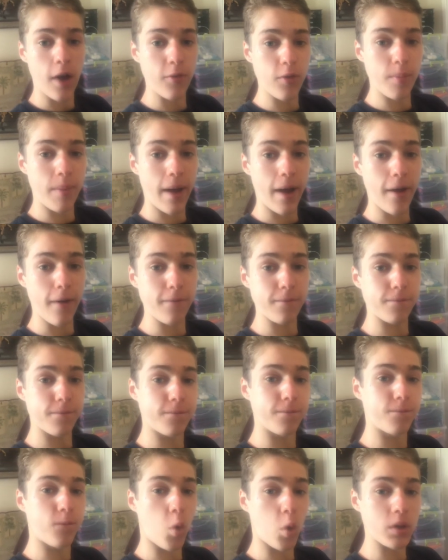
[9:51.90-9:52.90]
of
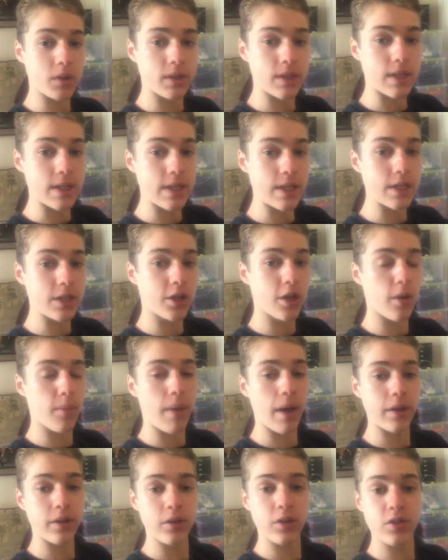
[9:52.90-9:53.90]
about 14
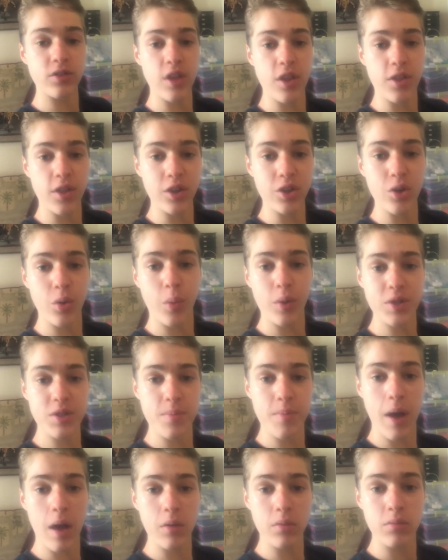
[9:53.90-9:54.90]
competitors, I think it
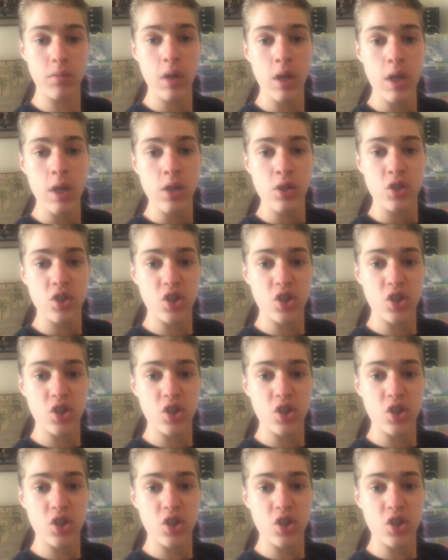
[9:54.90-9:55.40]
was about.